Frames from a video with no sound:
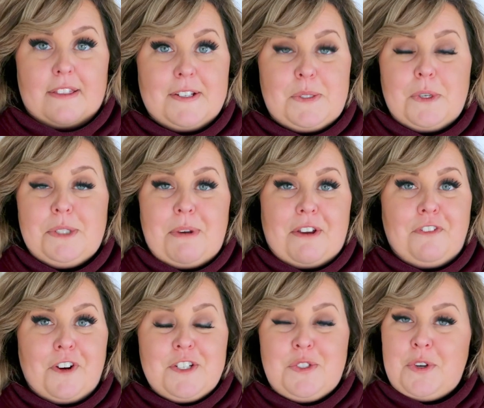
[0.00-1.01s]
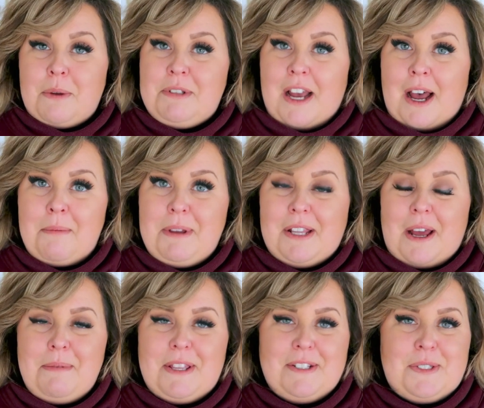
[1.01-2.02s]
This was my first trip to Hobby
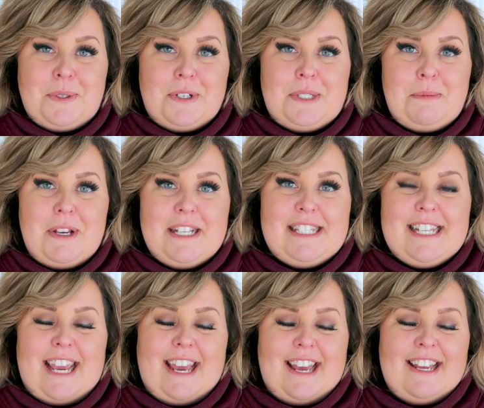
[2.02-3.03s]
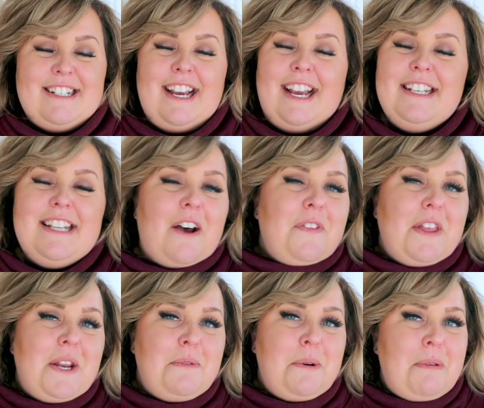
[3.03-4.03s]
Lobby this Christmas, and I doubt
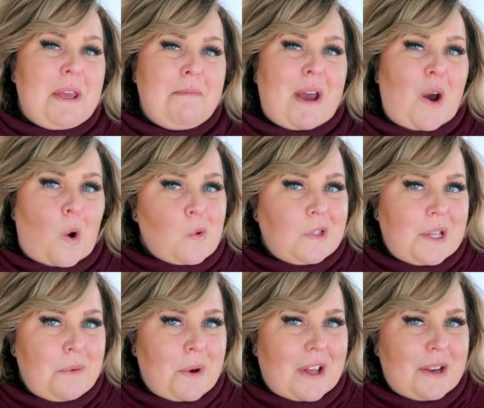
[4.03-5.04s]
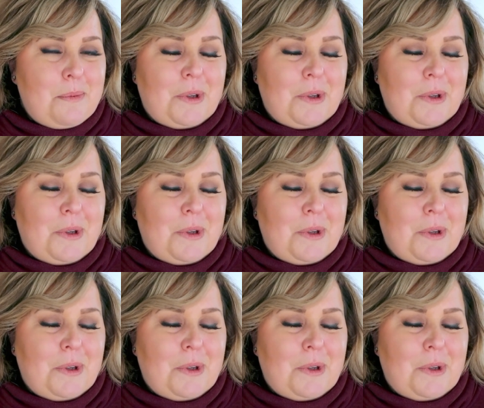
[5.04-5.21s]
that it will be my only one.